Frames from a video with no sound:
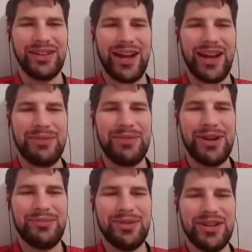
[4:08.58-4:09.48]
I had
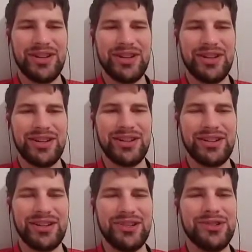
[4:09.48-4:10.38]
debated bringing a
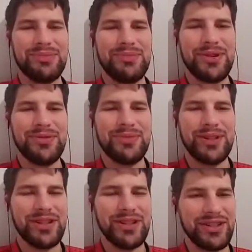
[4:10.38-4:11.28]
heal spell,
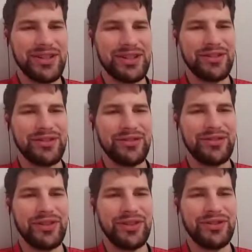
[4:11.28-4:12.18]
because I
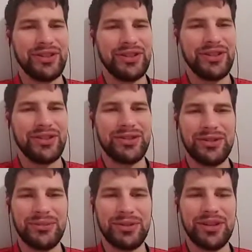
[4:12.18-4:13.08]
felt that there
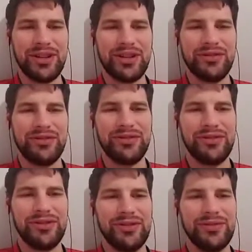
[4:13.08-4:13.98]
could have been a lot of
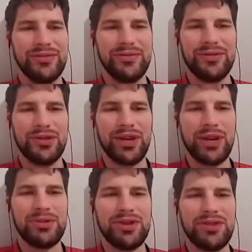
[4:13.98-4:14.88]

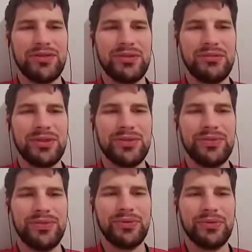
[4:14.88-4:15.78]
traps and stuff in the
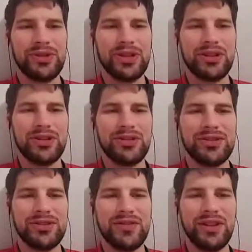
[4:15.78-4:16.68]
middle, which I could have
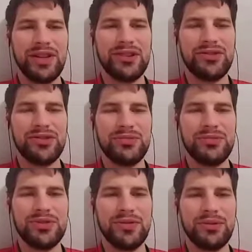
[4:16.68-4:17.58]
saved a lot of
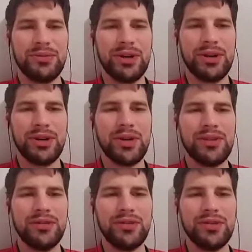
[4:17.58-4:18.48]
troops for my queen
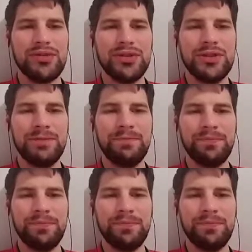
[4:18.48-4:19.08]
in the future.